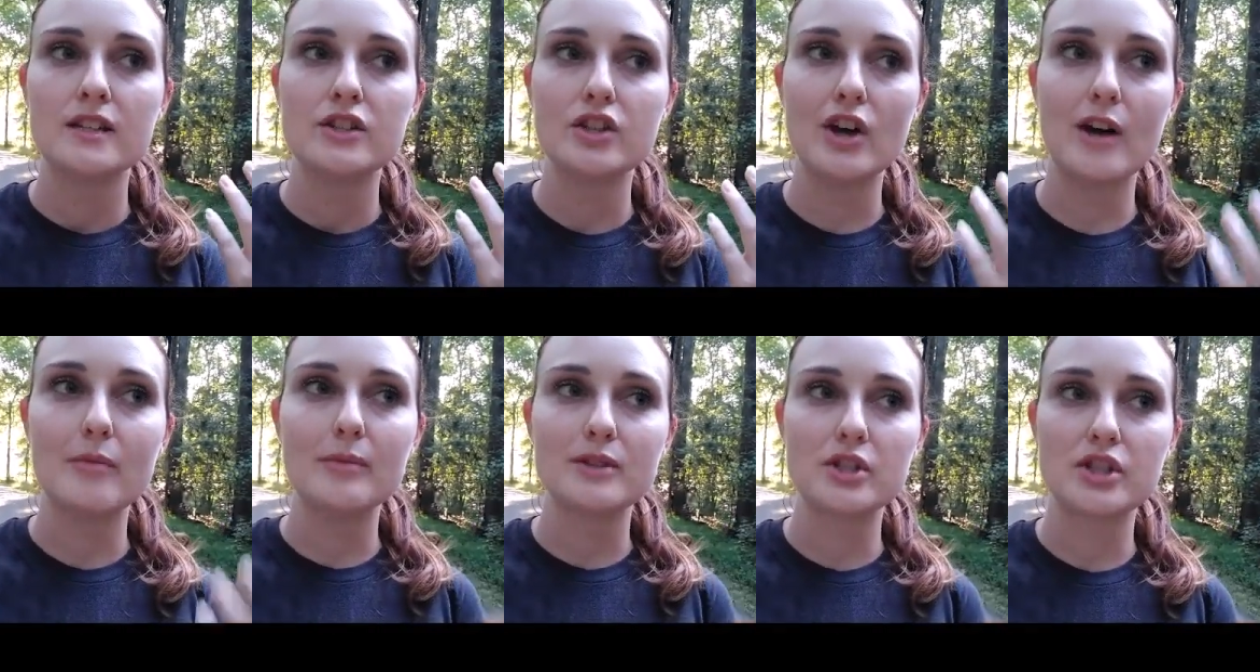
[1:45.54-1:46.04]

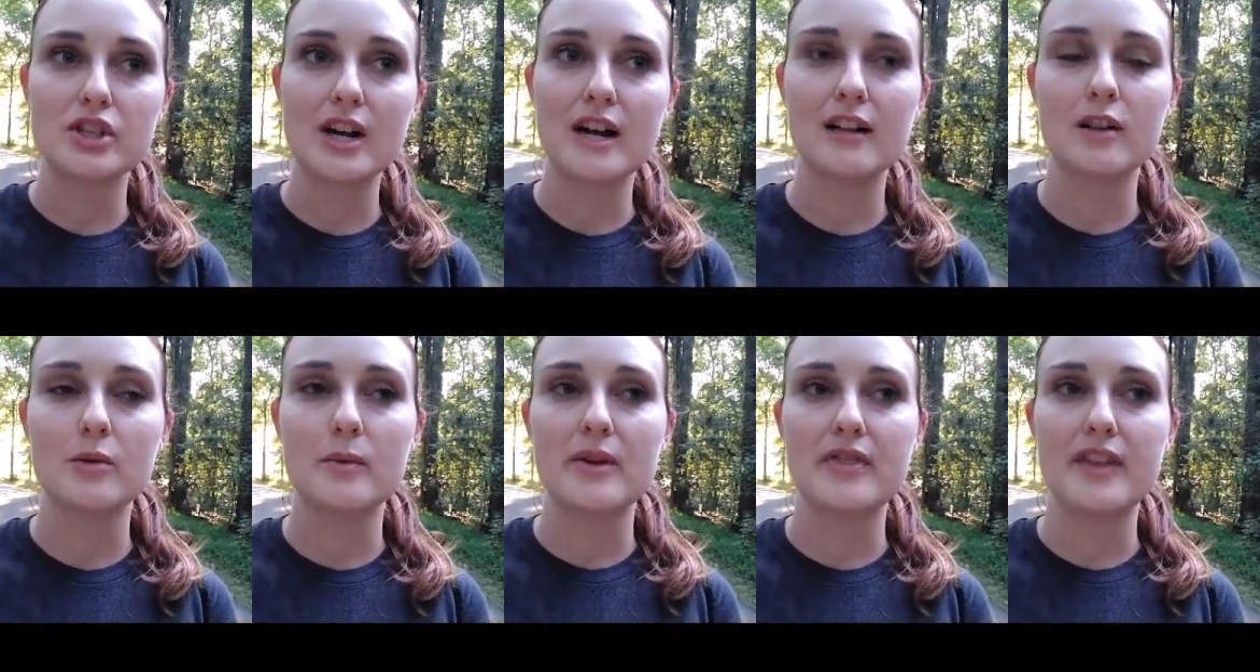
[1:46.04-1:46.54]
So I've been
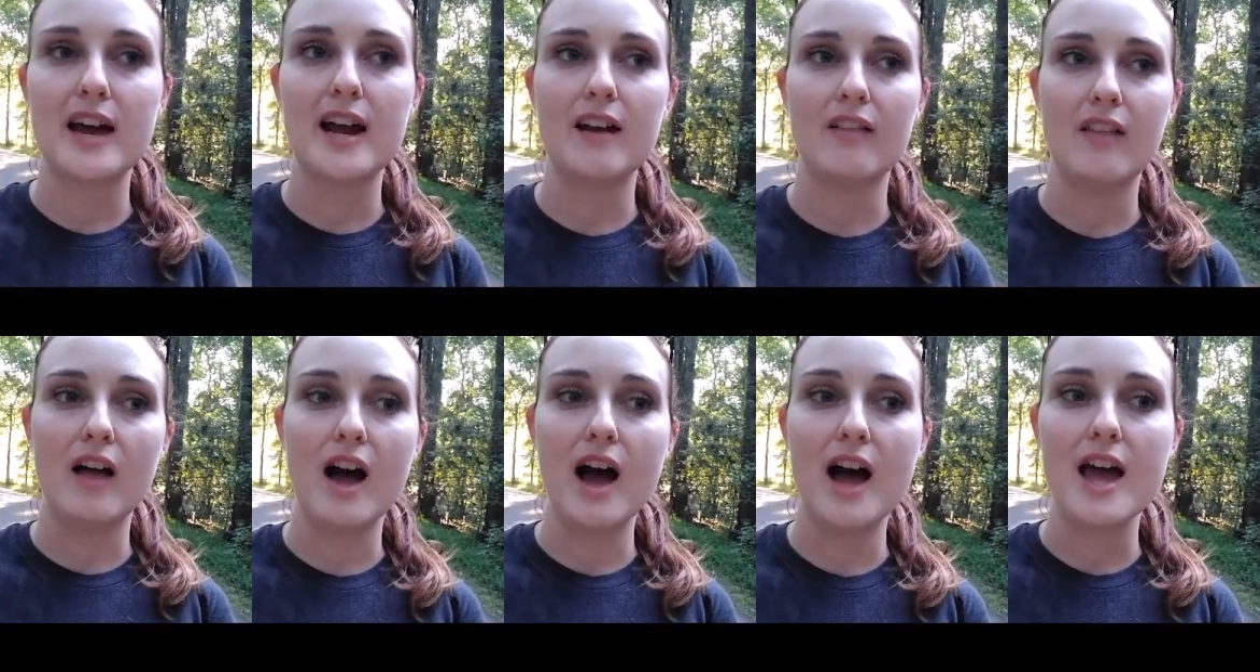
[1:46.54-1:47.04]
struggling with that a
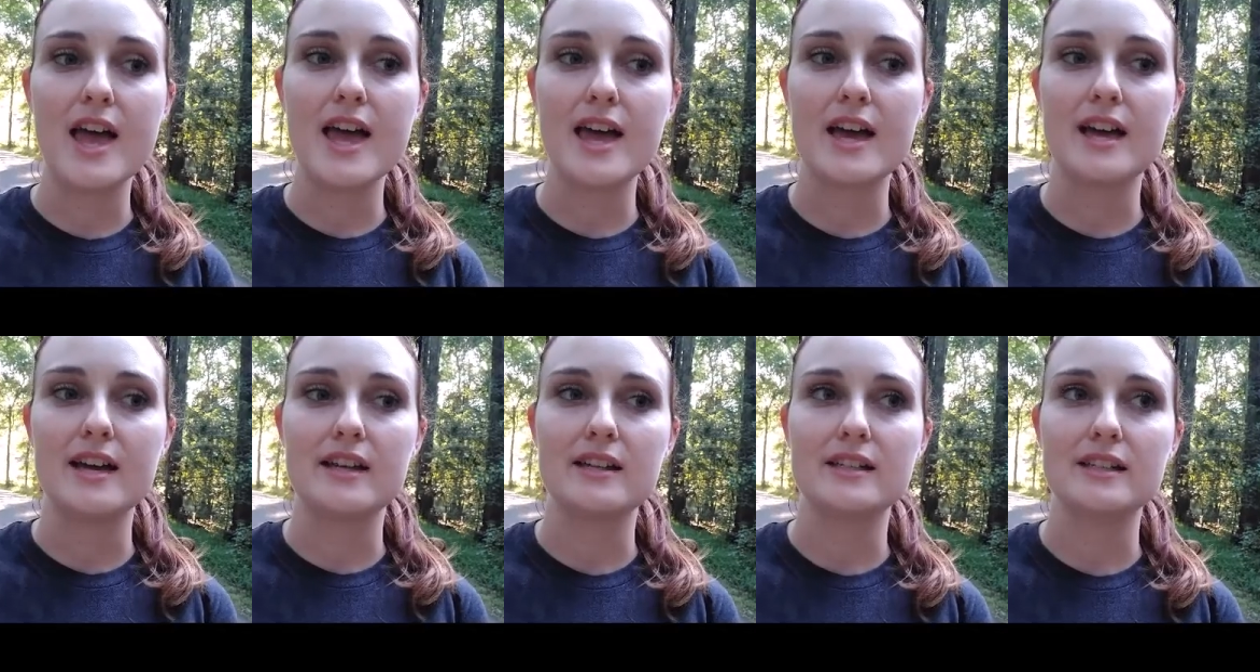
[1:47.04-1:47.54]
lot,
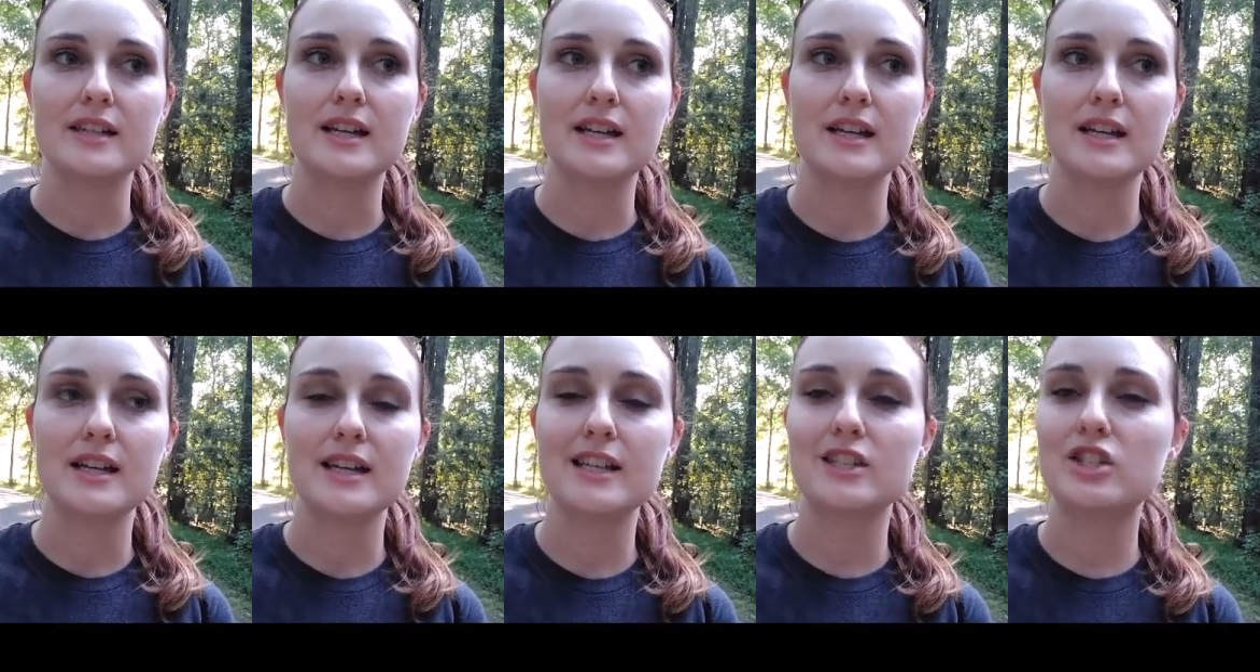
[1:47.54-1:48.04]
and
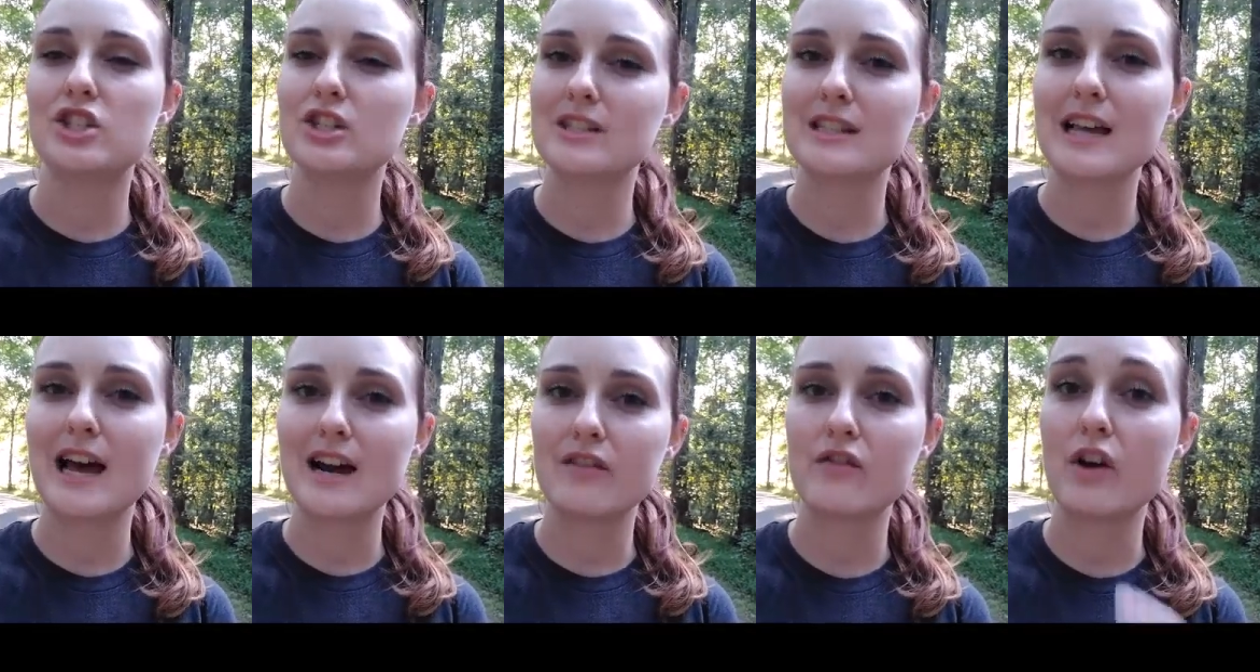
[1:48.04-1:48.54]
it's
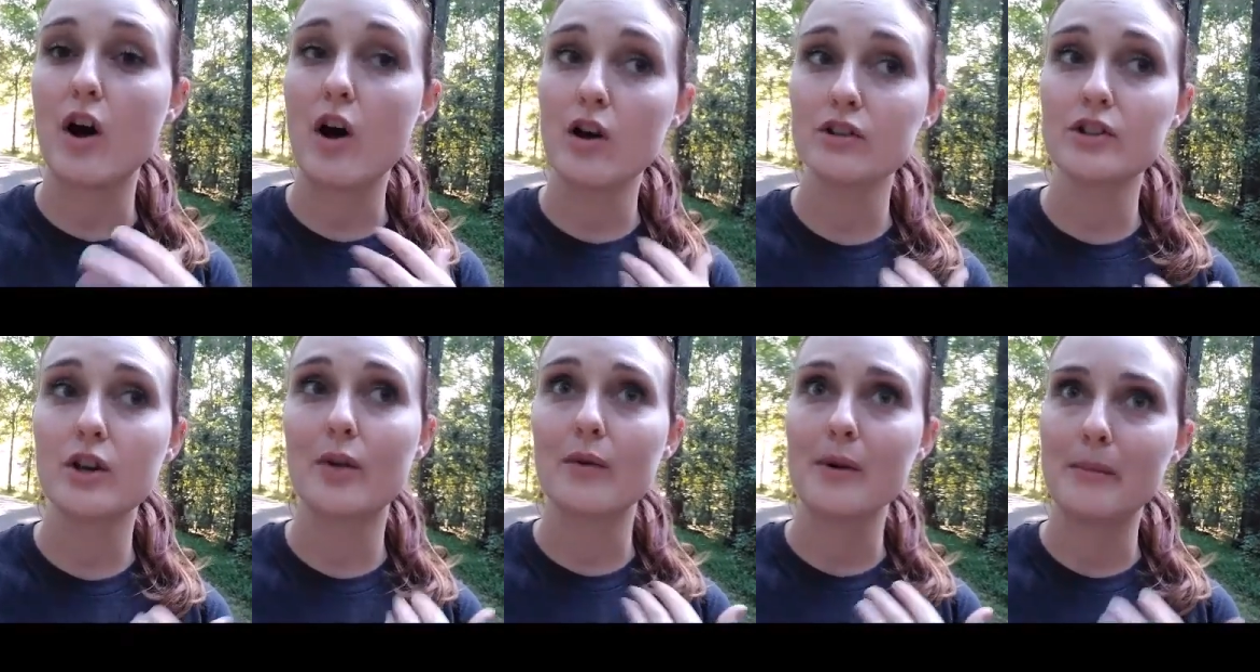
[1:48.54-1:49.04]
just kind of
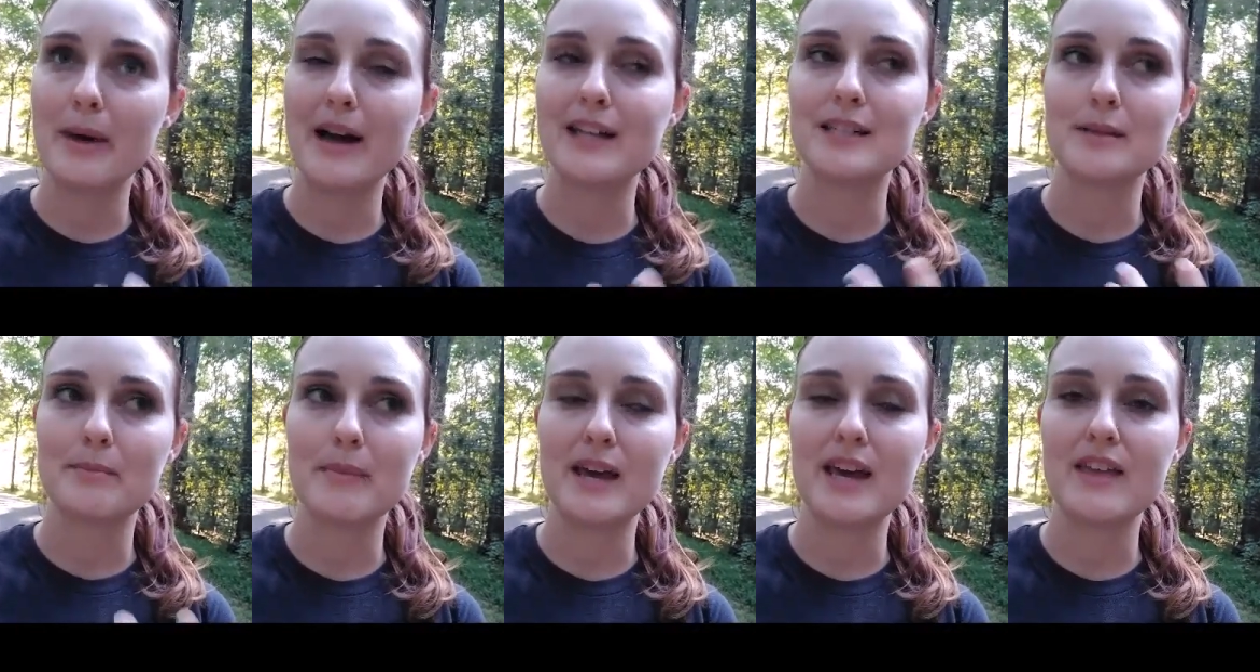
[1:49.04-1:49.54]
also
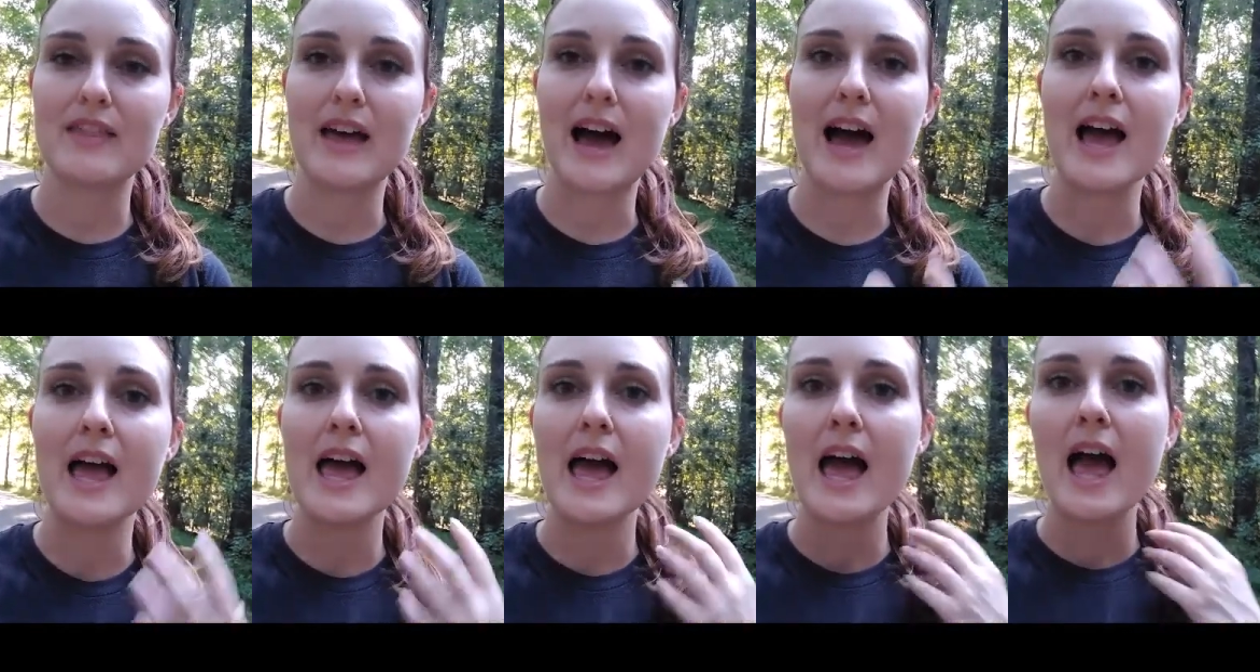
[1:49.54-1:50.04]
reminded me that